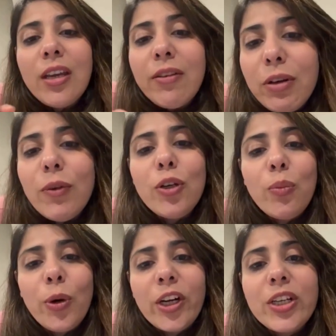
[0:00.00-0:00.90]
even when you're
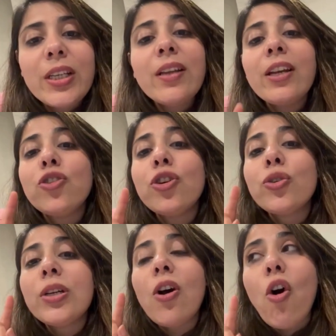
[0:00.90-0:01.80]
practicing that you're
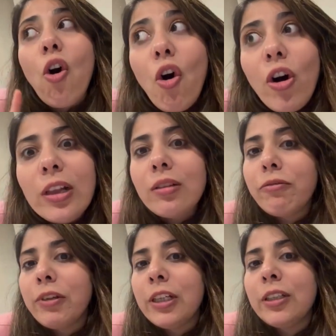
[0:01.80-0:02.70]
doing all
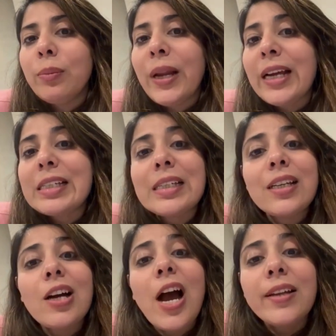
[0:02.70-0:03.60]
fill in the blanks
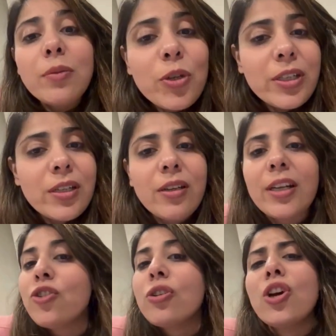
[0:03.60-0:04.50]
like 100%
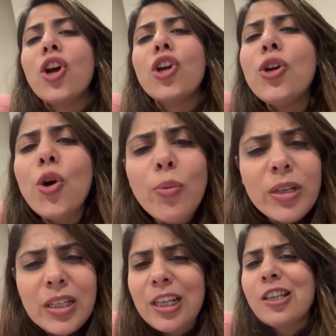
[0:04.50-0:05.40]
correction. No
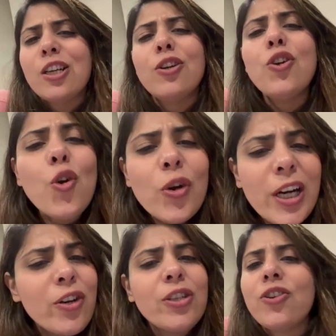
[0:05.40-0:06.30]
mistakes, no
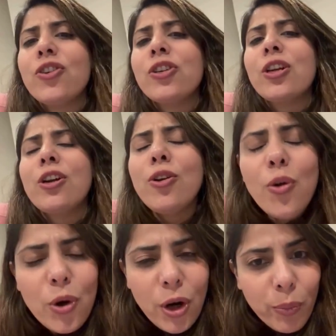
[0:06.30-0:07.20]
negotiations,
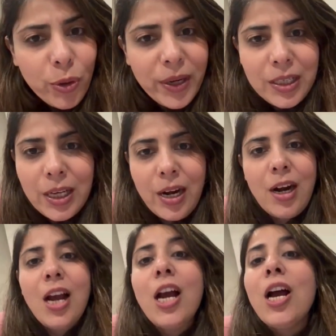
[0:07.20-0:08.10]
no compromise there.
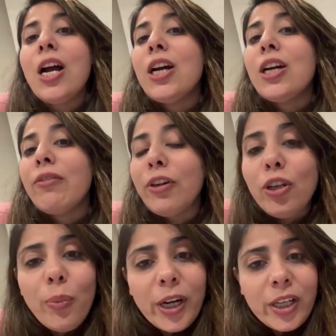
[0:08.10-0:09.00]
When
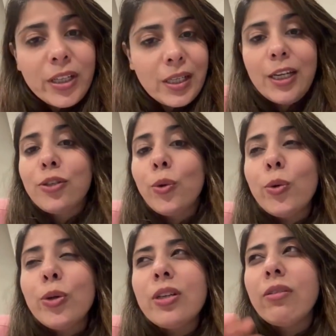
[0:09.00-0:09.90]
you're practicing,
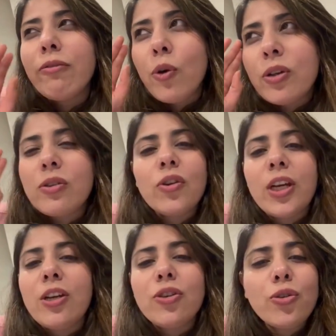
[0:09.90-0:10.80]
don't focus,
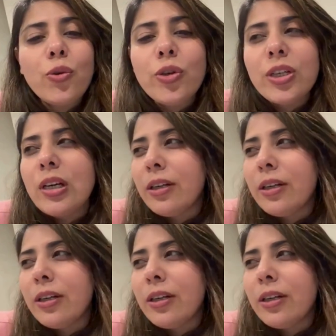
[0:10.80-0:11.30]
don't